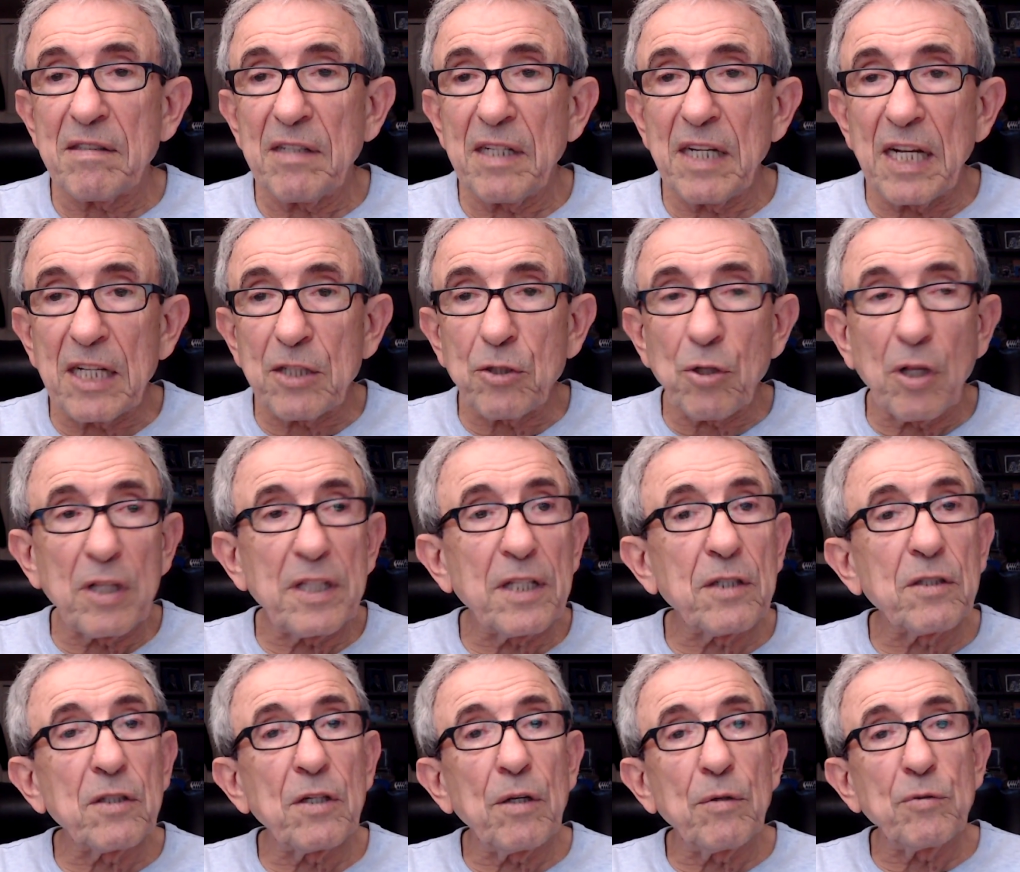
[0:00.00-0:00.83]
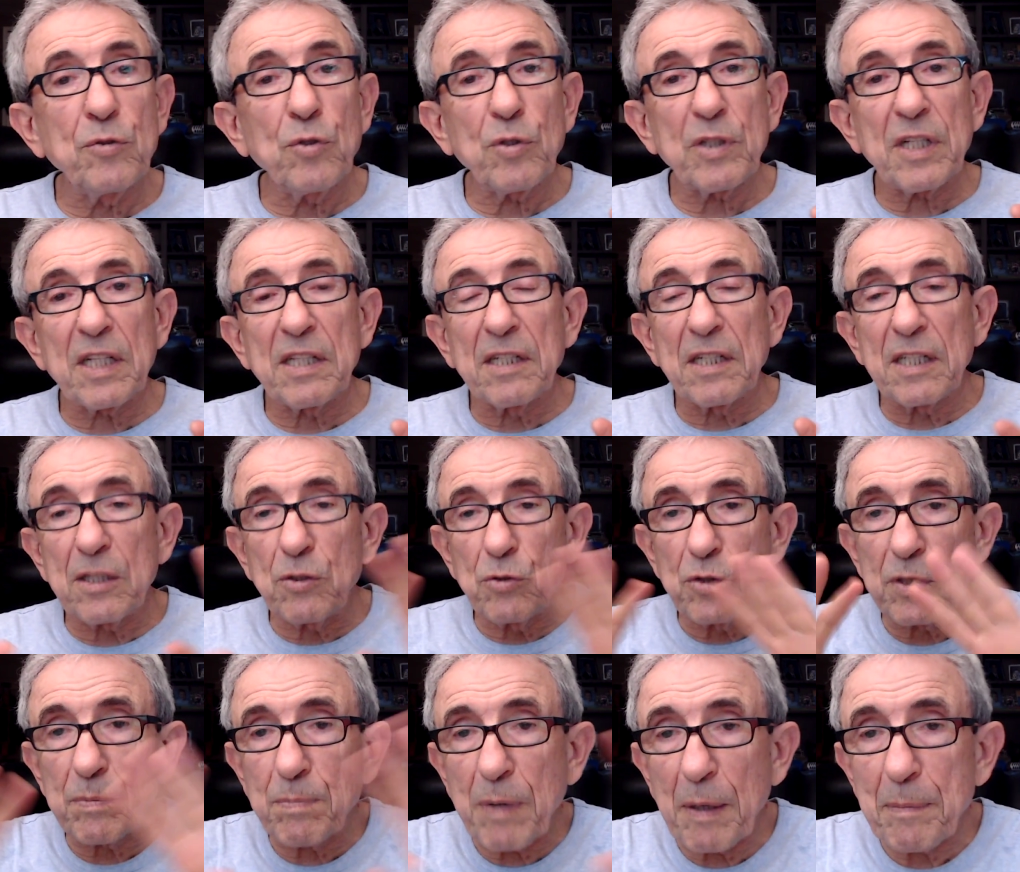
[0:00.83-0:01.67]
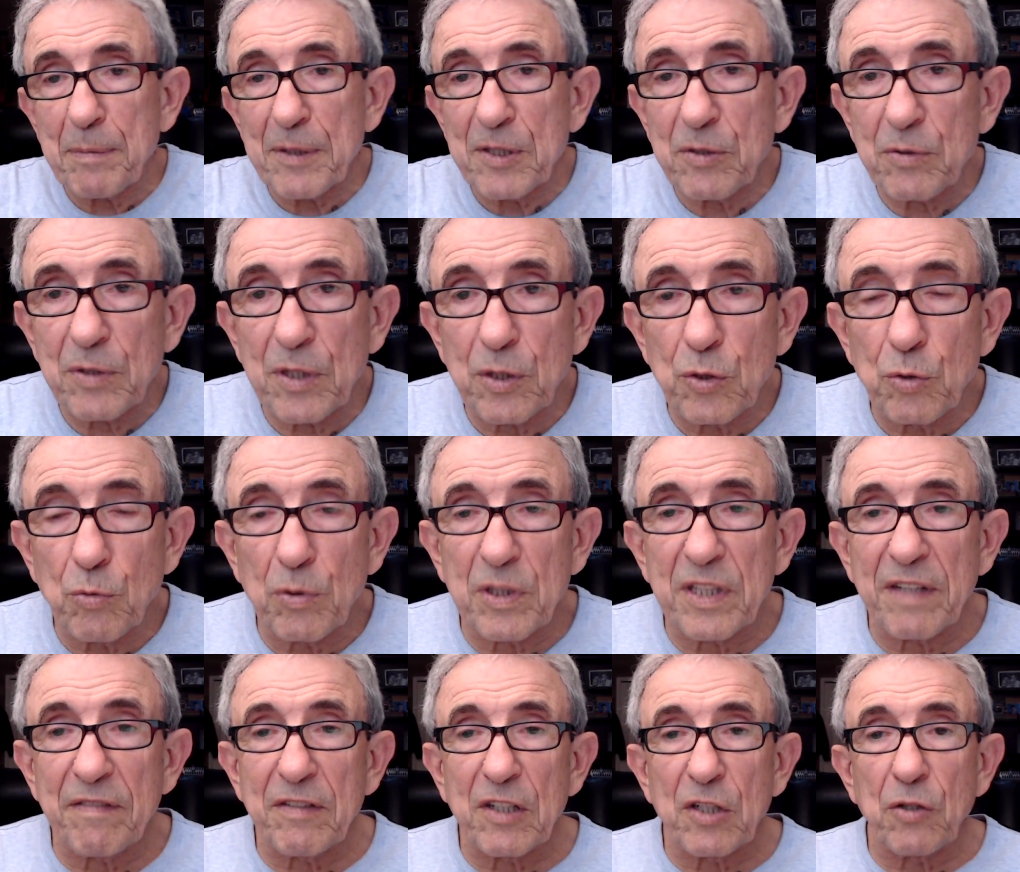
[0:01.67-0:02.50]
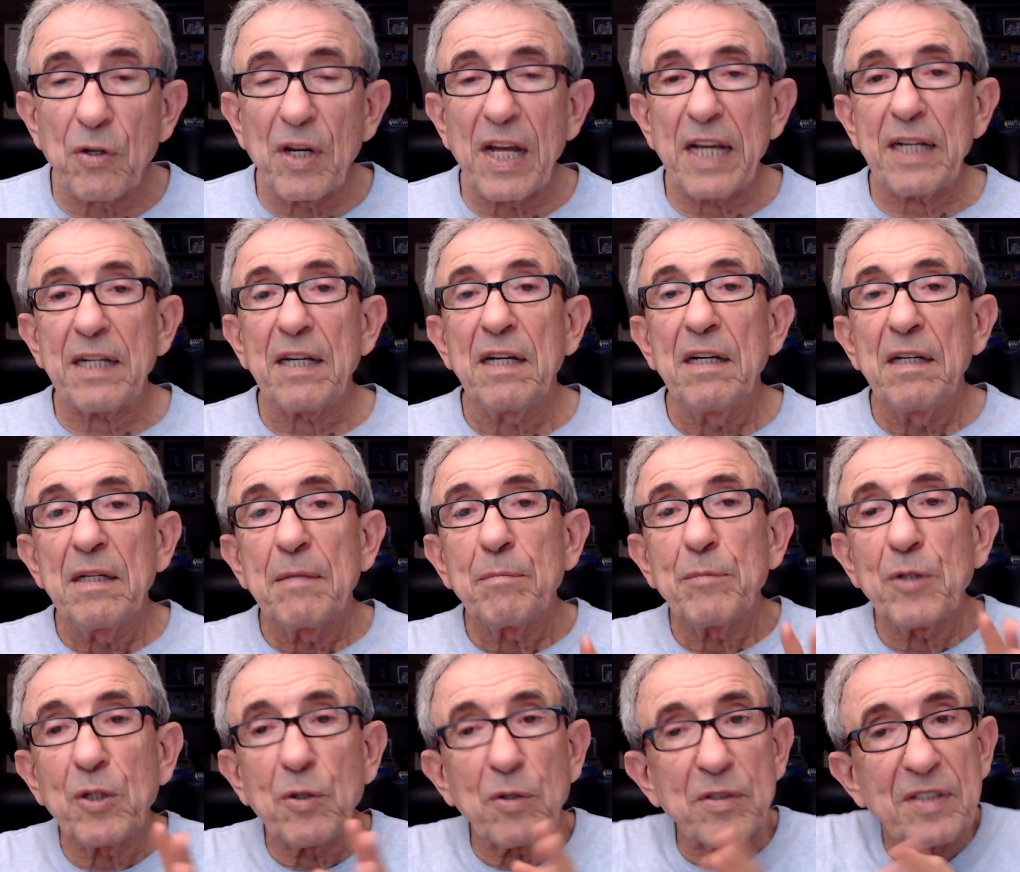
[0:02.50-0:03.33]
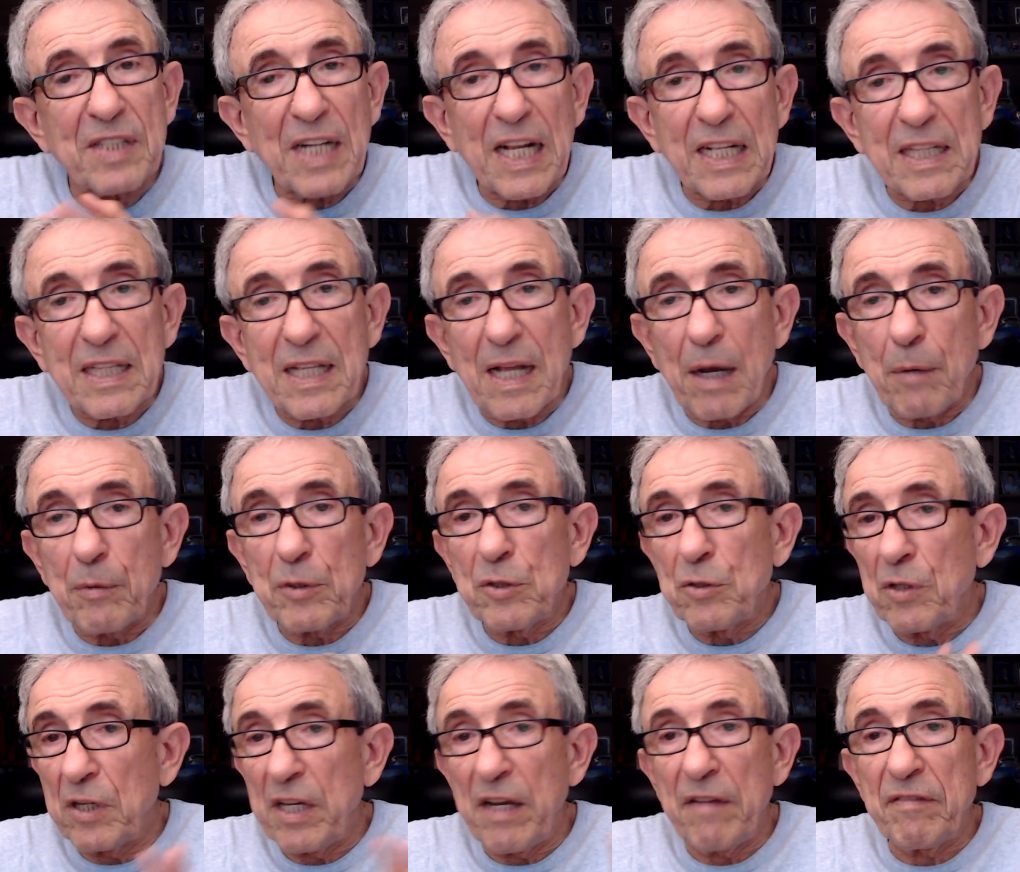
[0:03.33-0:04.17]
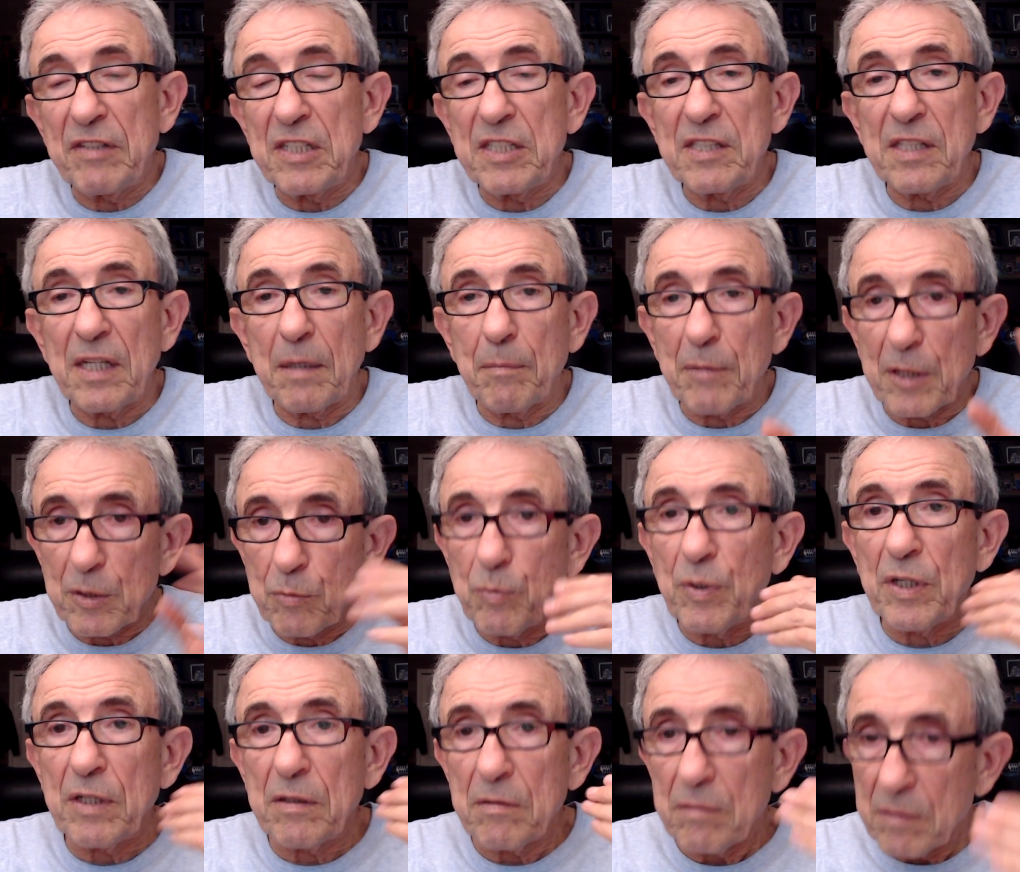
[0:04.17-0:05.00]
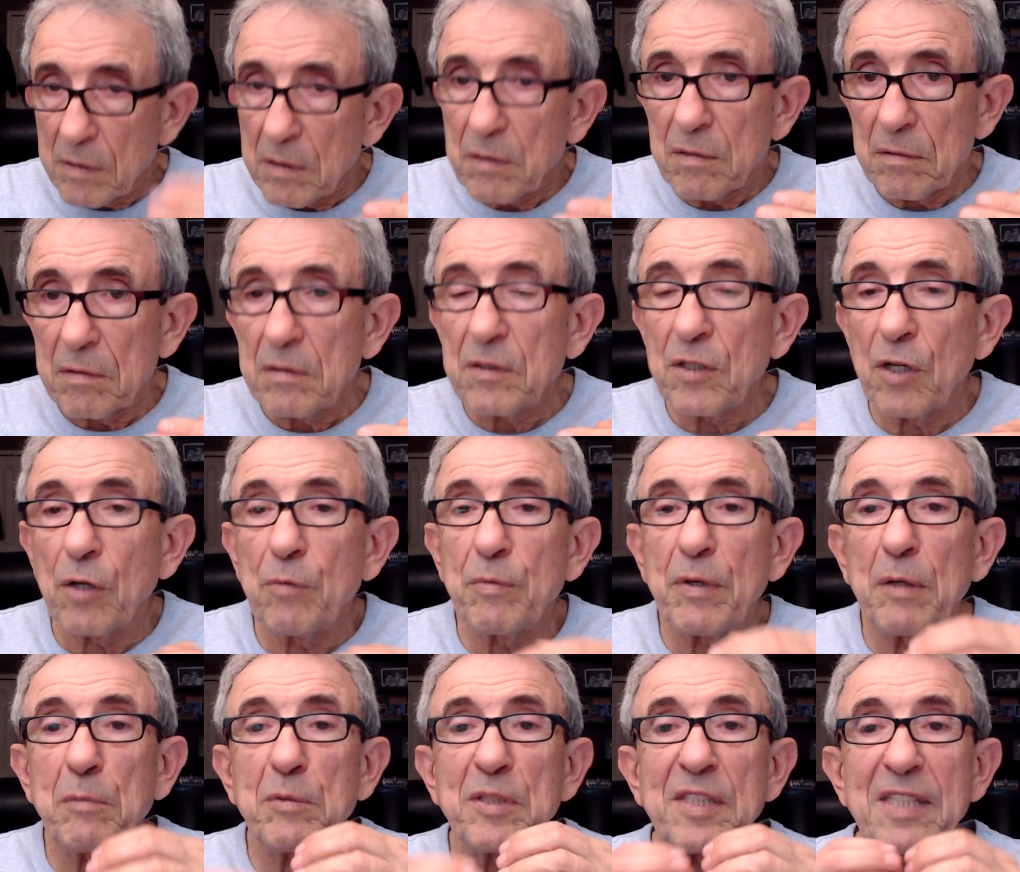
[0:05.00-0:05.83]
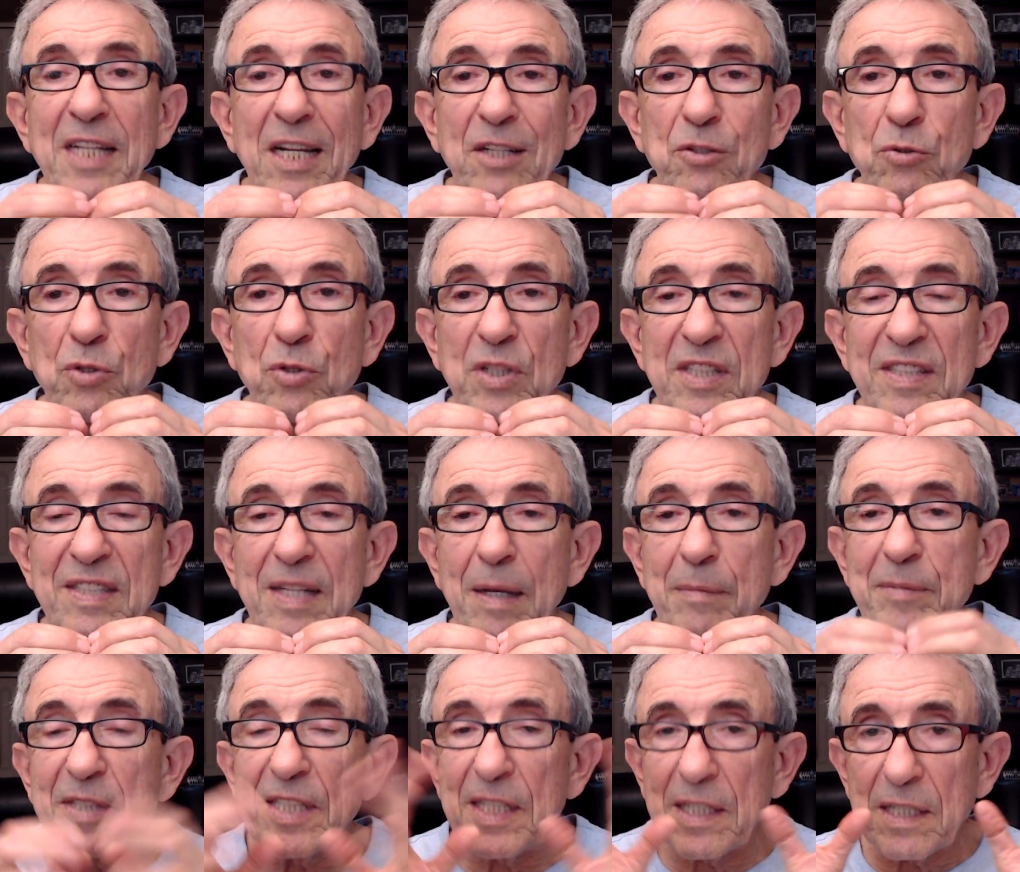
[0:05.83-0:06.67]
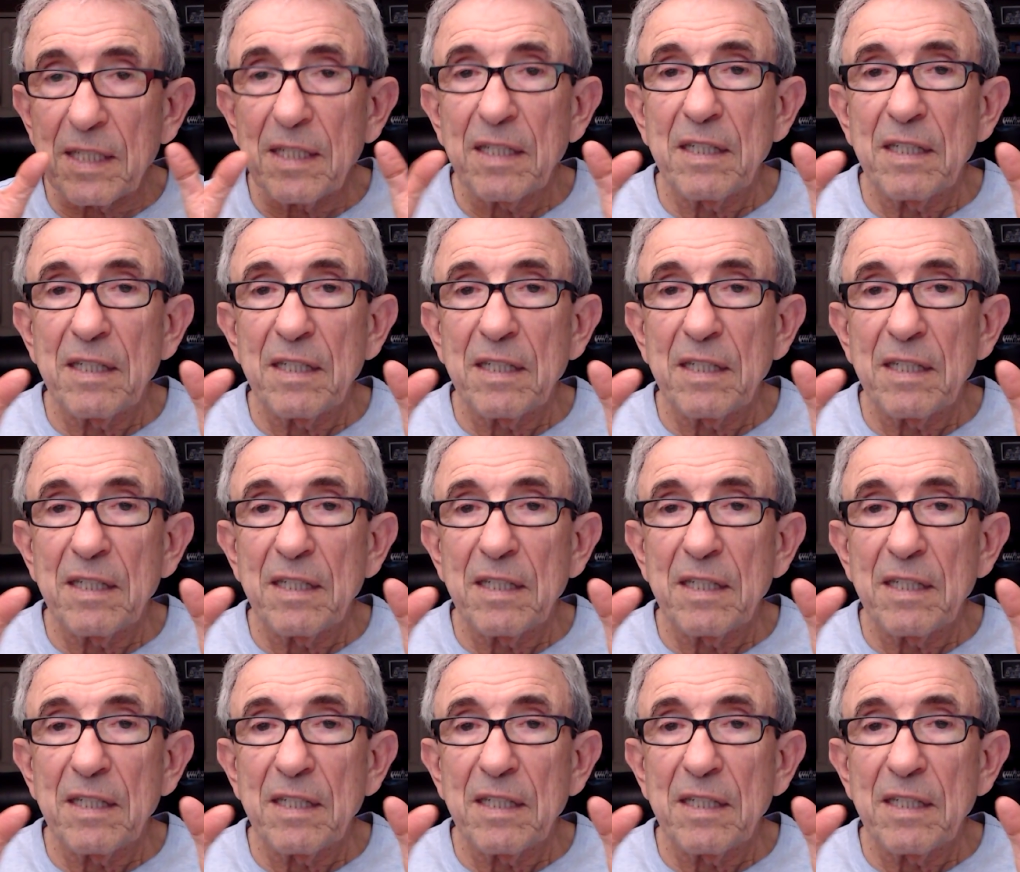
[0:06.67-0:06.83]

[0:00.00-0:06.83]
And I told her, you can read newspapers, you can do whatever you like, because right now we don't have anything. But when we start doing something,